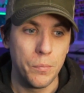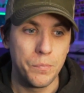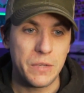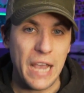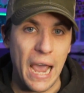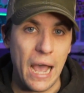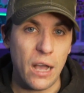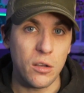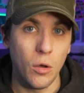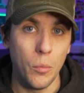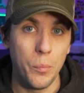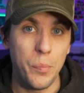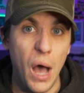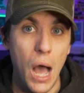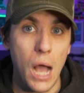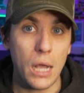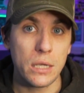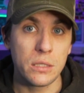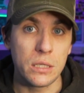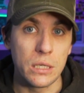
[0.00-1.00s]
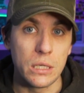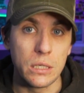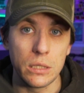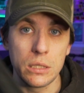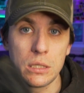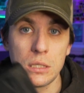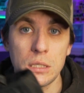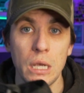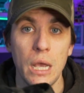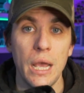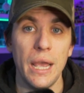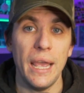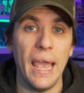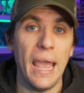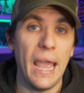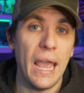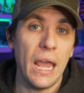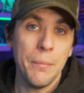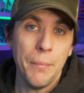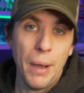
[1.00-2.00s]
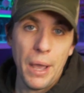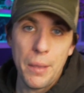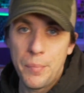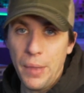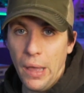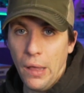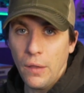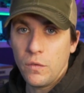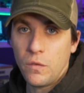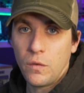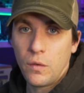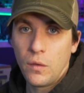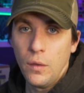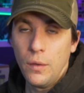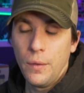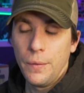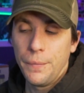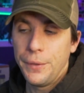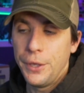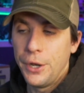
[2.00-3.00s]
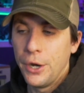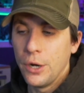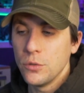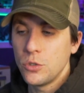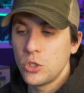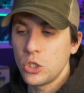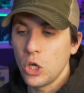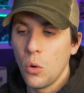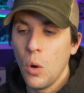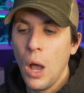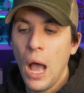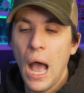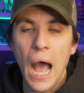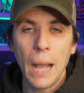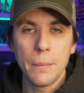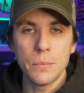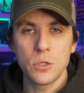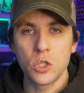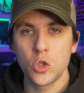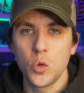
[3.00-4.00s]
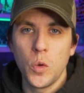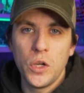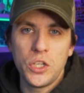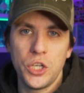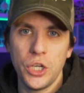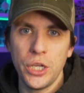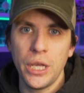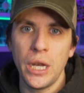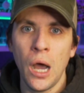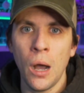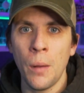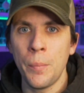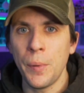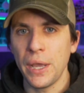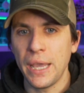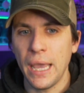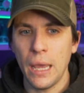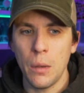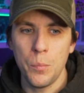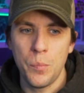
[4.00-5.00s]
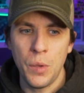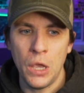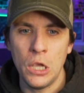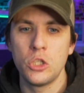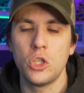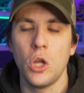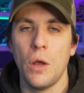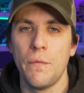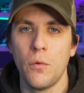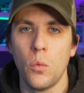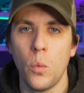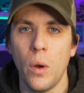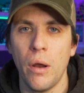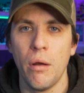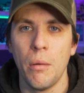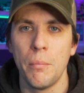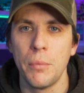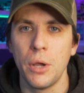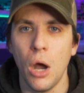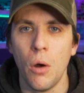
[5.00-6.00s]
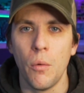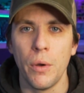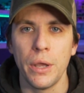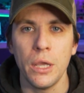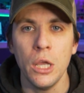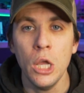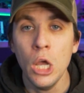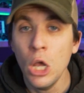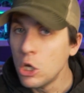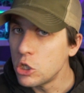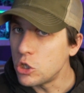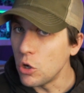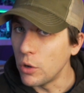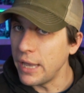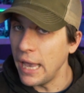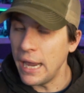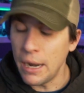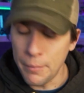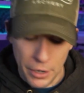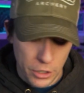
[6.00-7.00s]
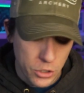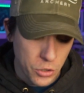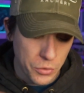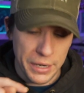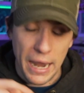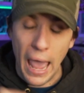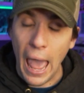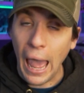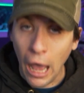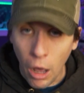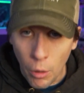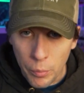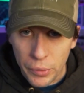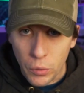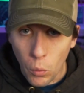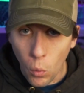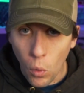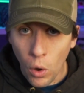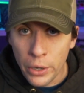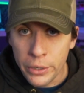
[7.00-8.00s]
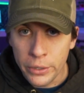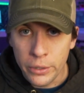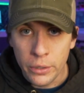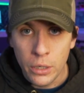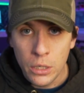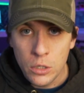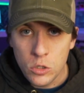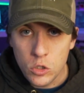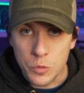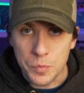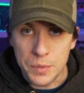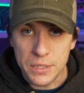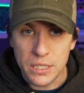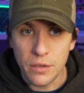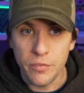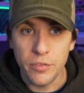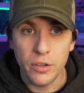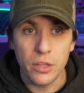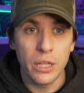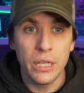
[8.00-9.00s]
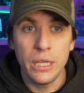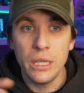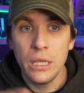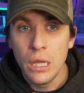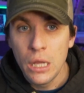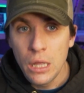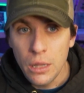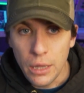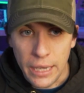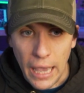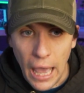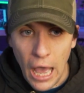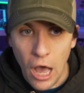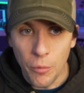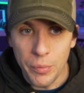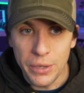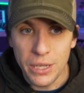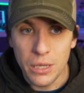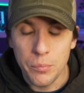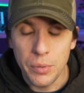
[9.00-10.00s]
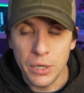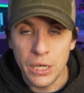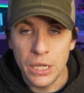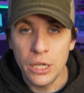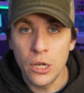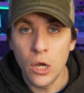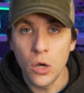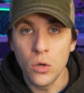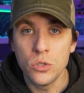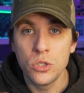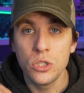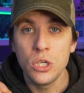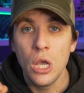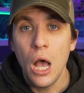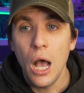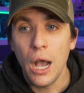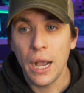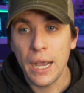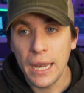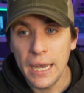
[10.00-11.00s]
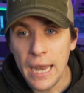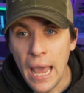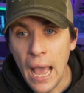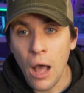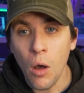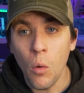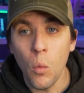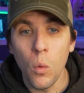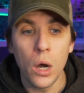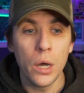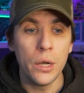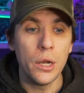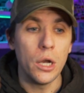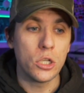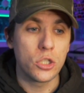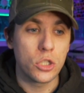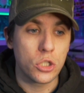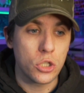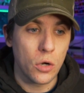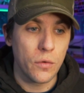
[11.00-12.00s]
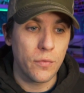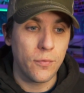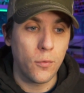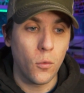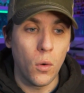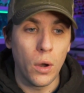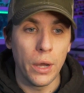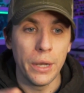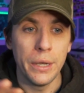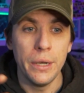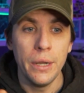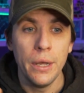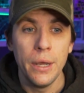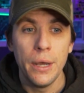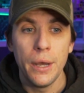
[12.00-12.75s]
tackle boxes and my belt, you know, so I'm switching it up again based off of where I'm going. So again, I'm gonna do an Albie one specifically, like Albie and Bonitos, a Canal one, a Surf one,